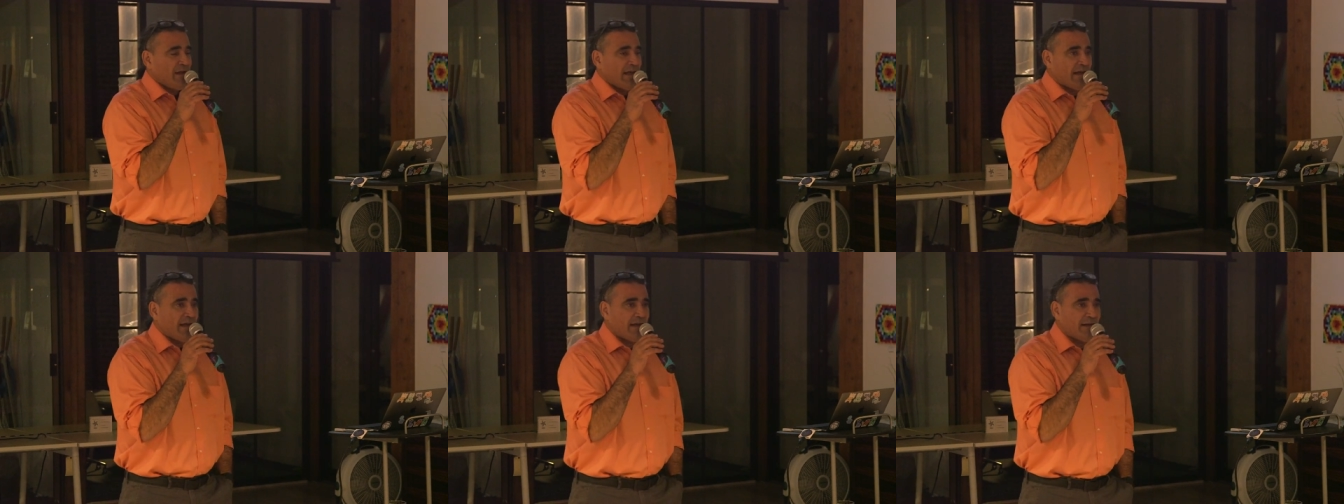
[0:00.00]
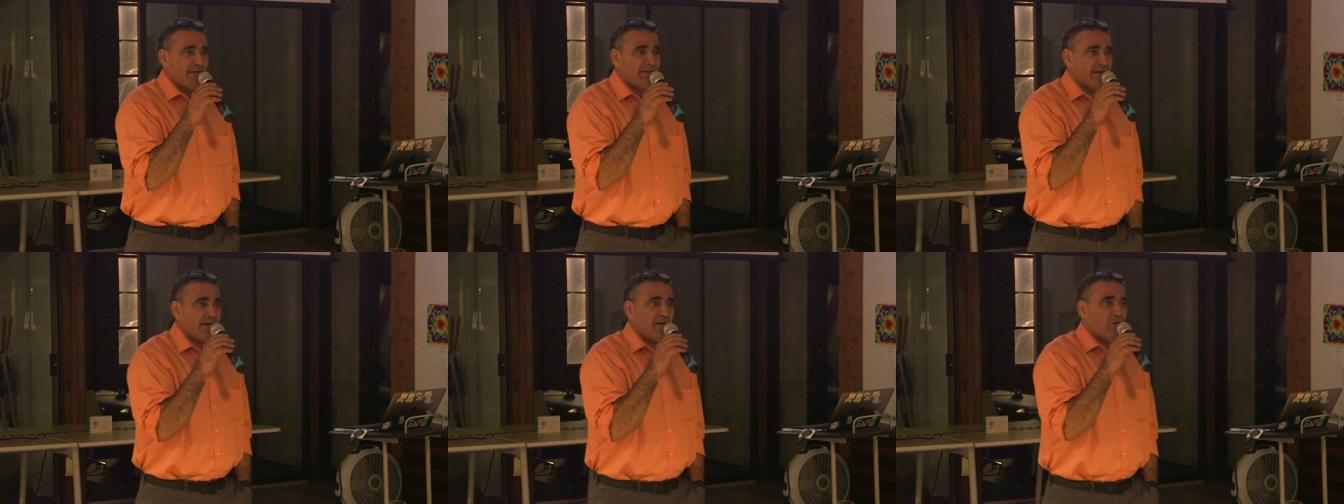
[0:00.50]
And
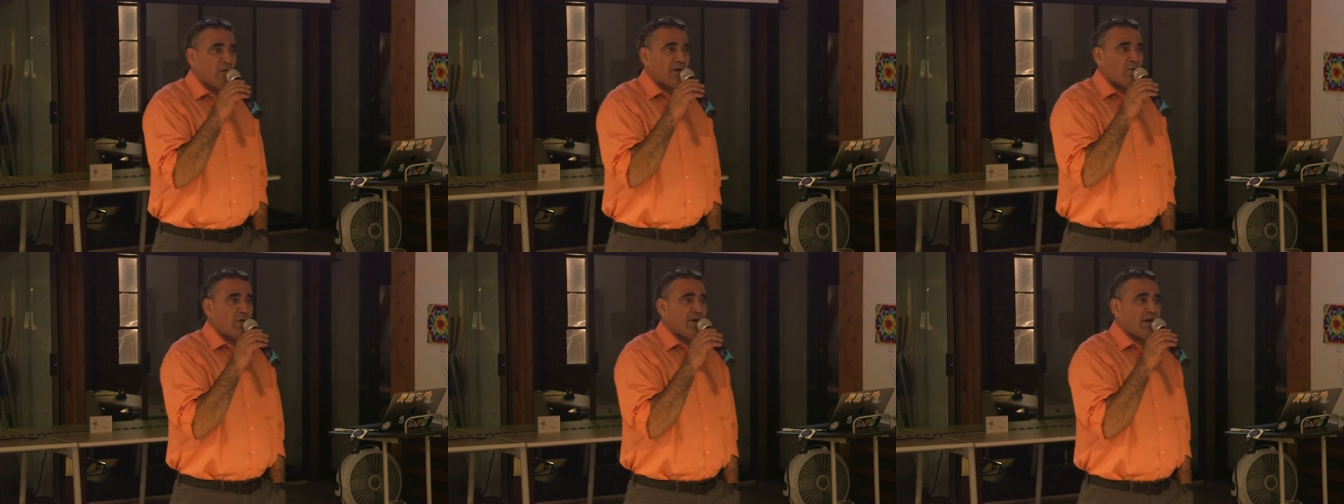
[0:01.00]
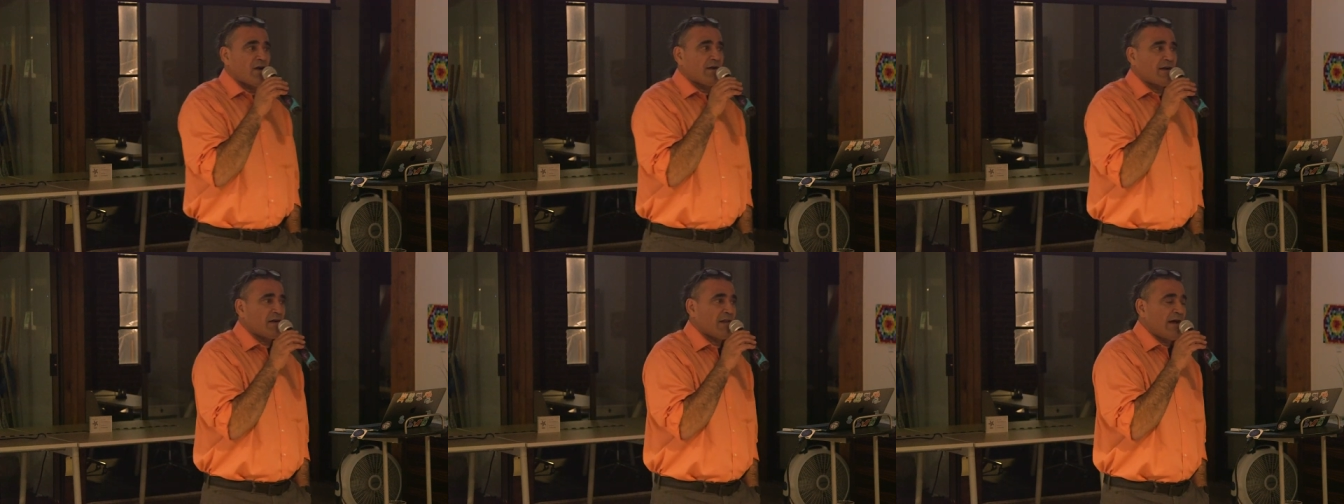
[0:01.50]
uh, we are working
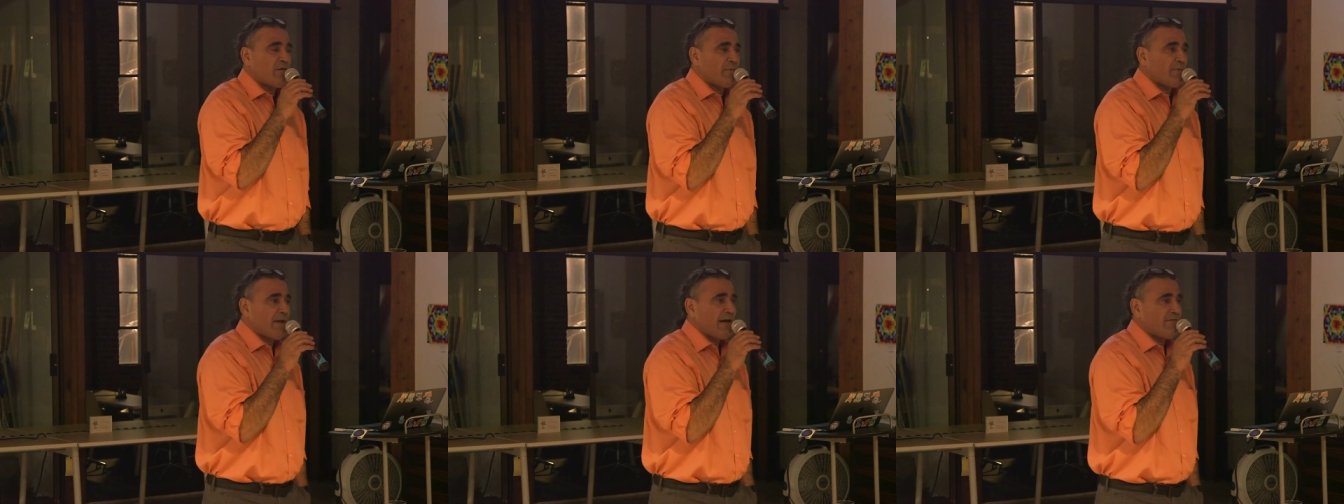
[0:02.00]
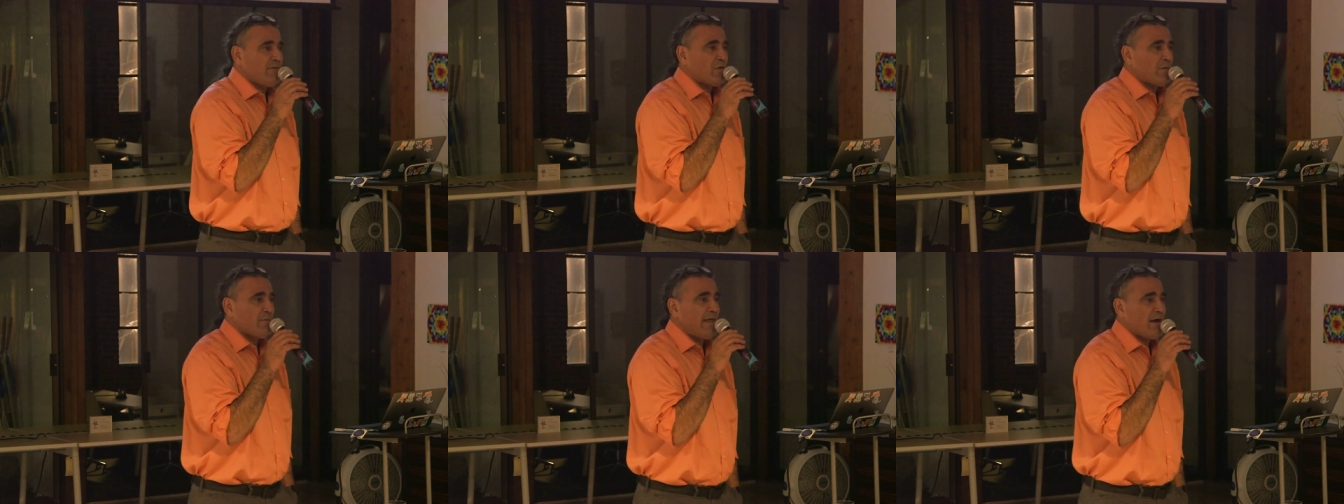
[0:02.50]
on a cloud
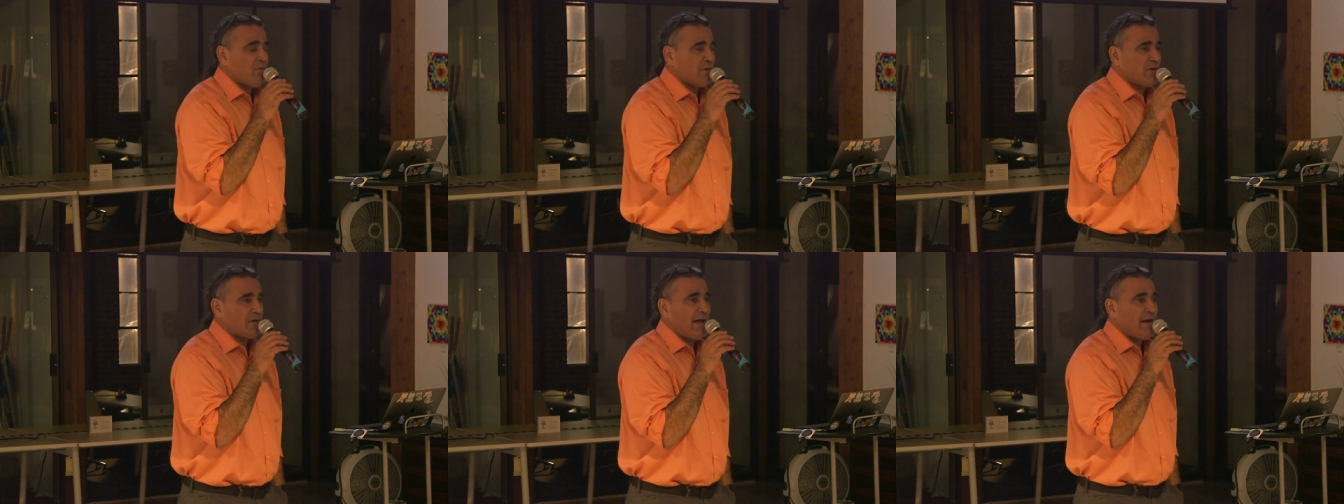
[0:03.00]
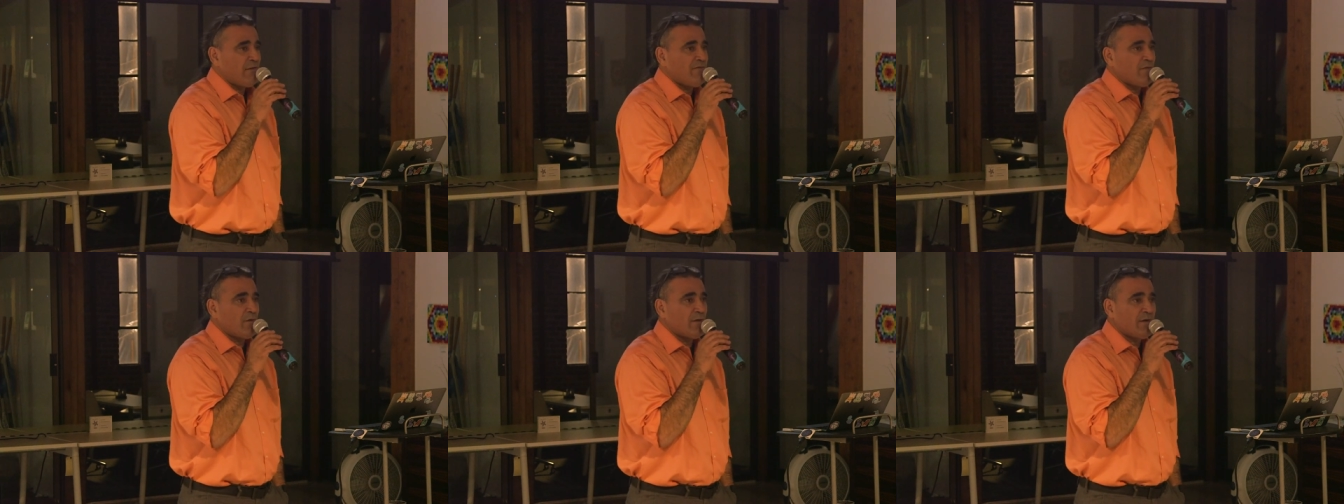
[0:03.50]
platform that will allow
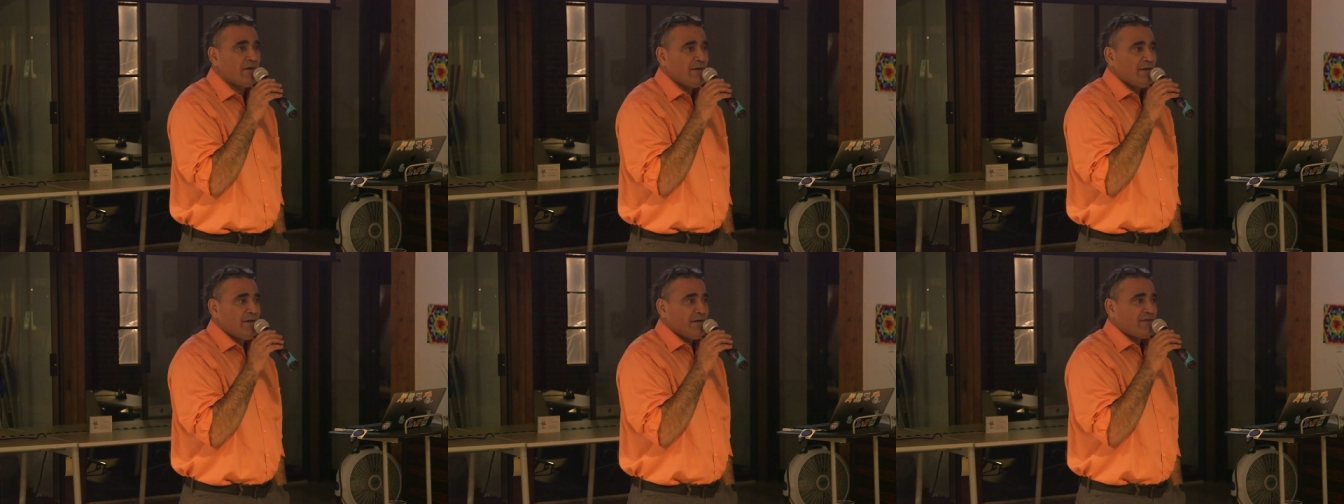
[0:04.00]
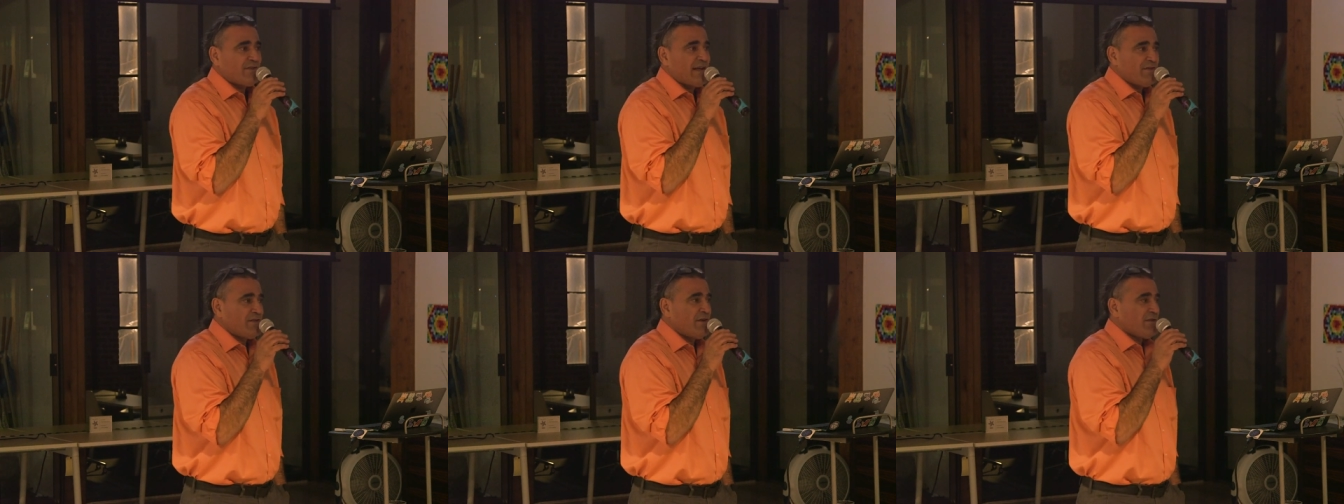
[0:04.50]
for
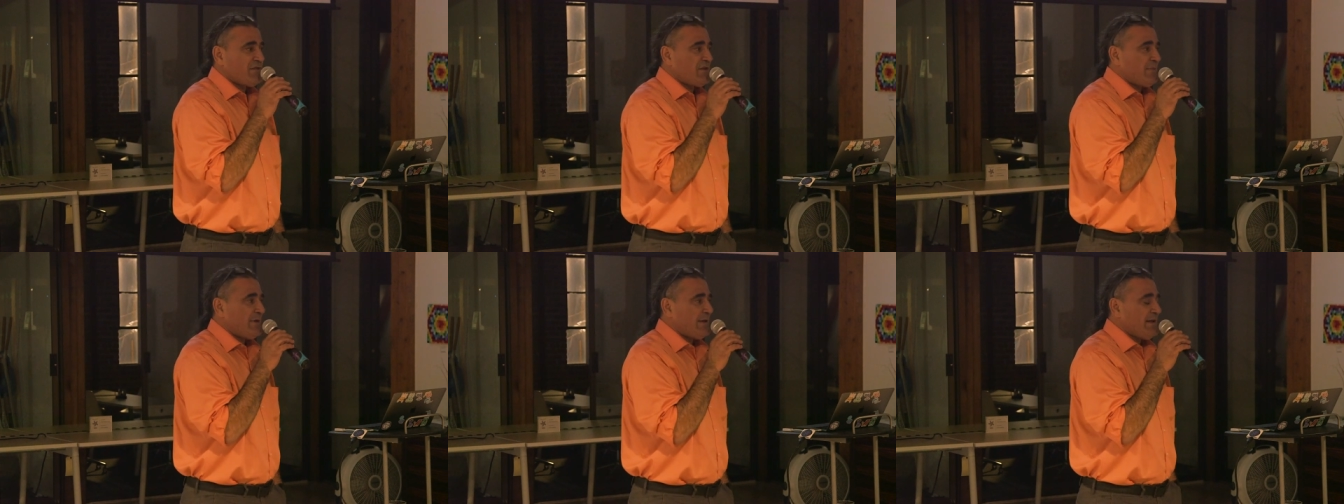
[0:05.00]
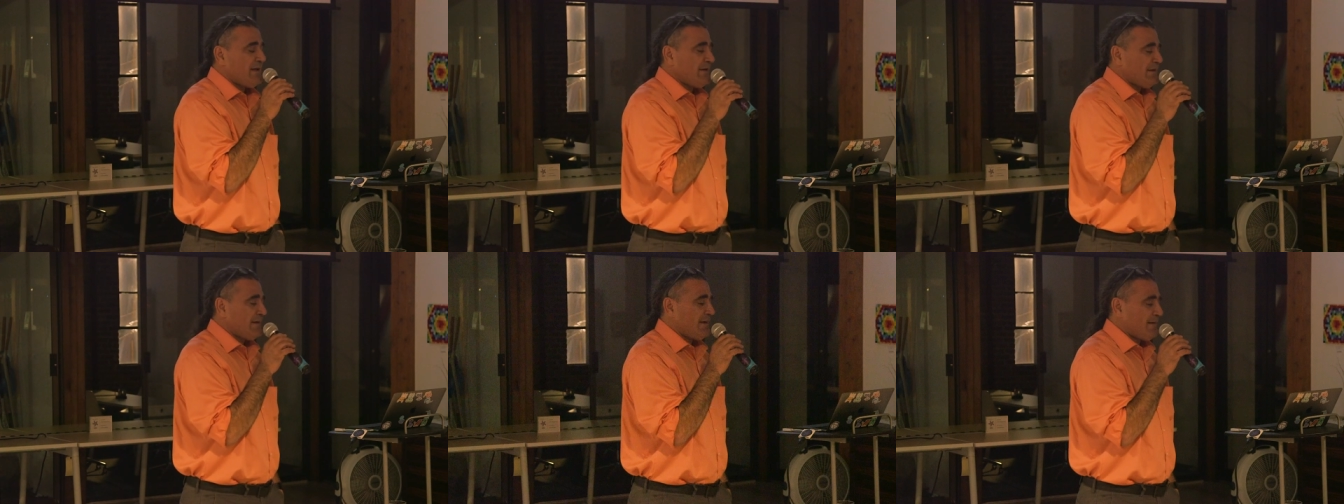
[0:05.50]
state songs to
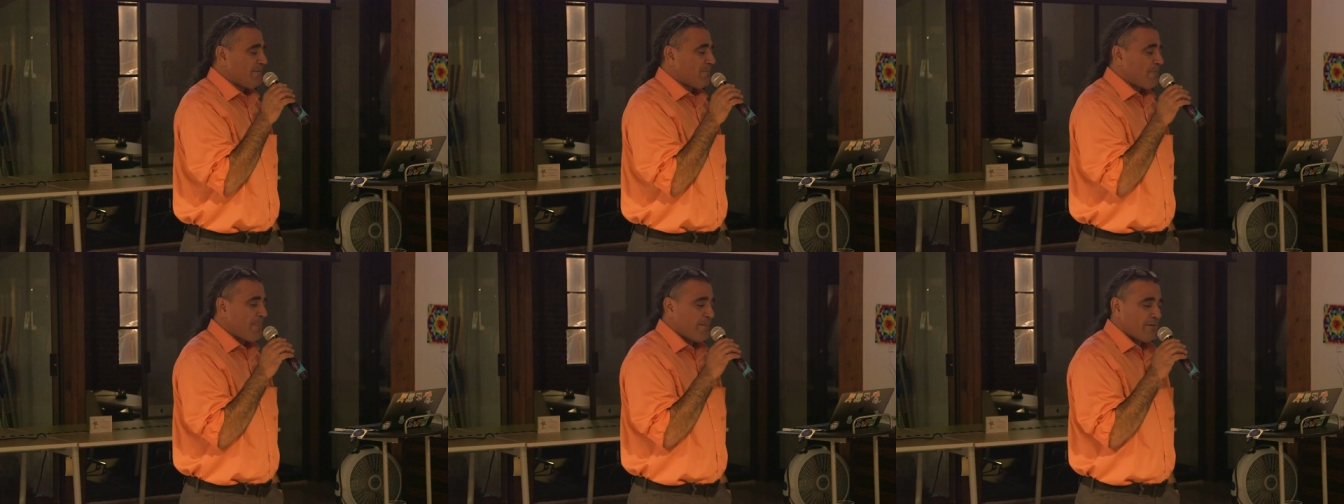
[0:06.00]
be um,